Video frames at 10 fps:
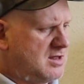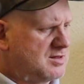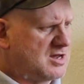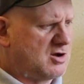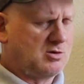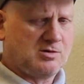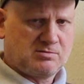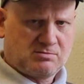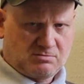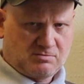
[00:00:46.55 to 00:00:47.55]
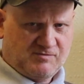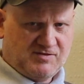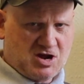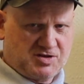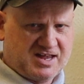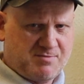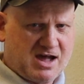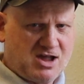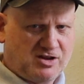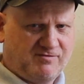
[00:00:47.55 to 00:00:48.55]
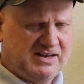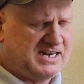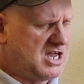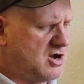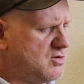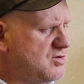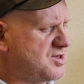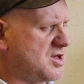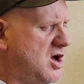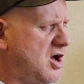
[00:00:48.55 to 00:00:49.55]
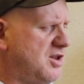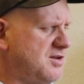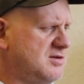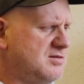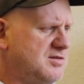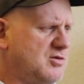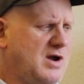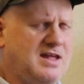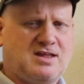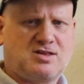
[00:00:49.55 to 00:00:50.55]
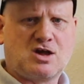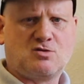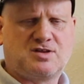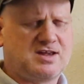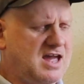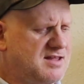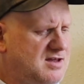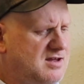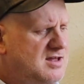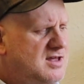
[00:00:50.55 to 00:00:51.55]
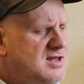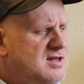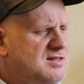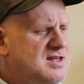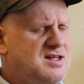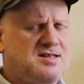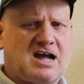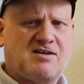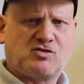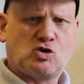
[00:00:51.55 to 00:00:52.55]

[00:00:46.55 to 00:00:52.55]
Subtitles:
So, if you've not seen my other videos on the way this goes together, these have